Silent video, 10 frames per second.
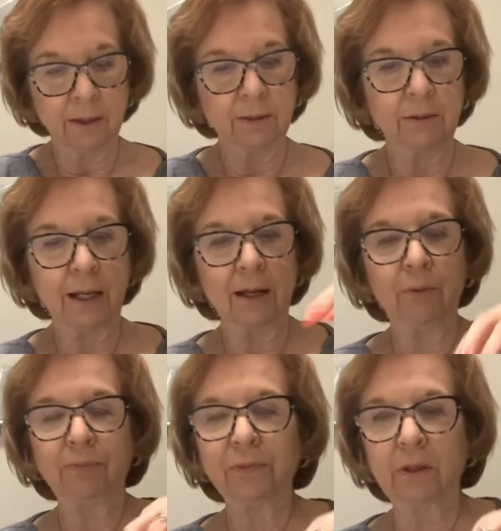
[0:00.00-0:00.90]

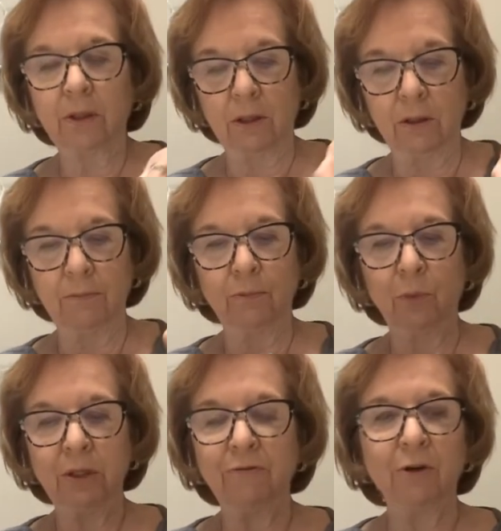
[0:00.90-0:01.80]
Now,
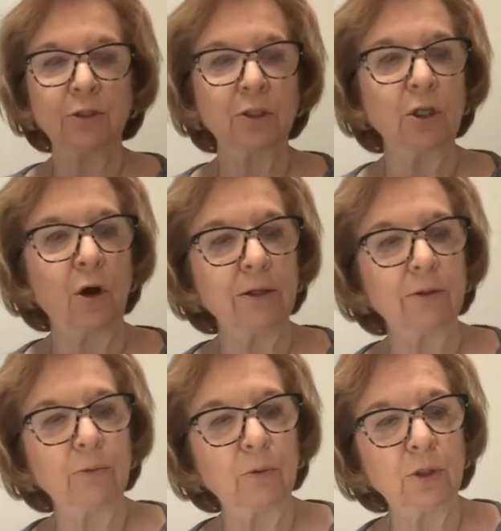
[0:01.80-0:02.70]
when you first start,
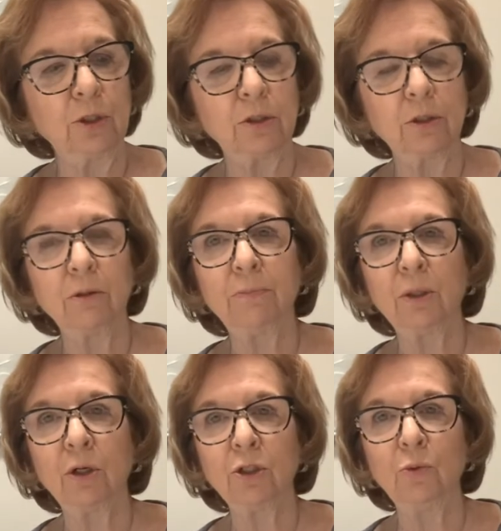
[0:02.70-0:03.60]
which
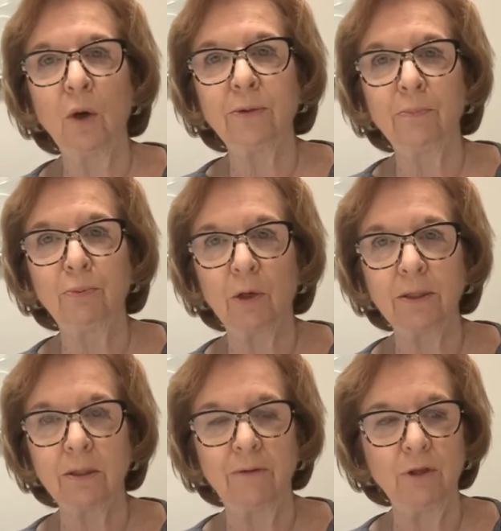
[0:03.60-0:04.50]
because you want the
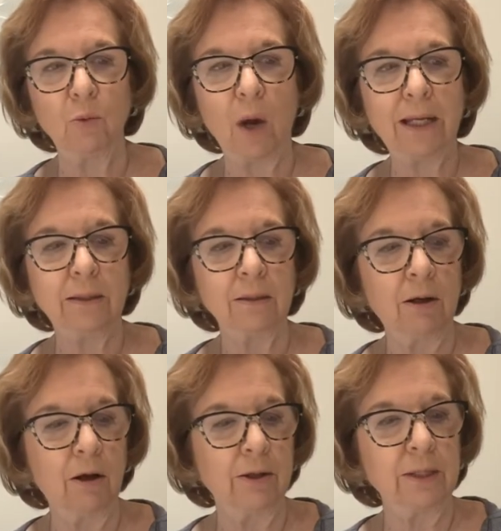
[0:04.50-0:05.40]
brunt of your white
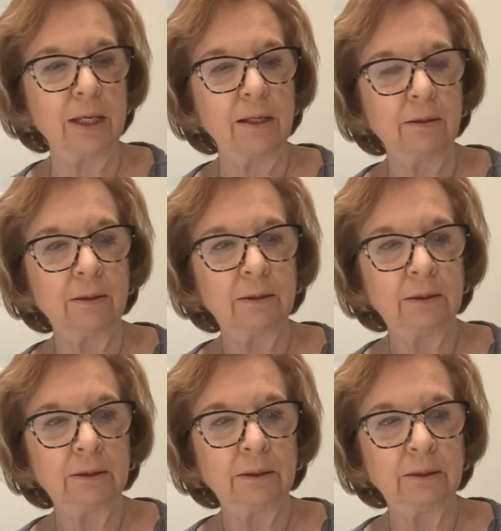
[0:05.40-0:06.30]
on the
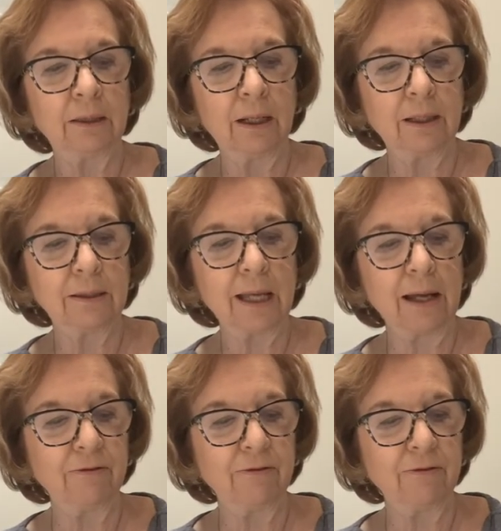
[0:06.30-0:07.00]
uh, tail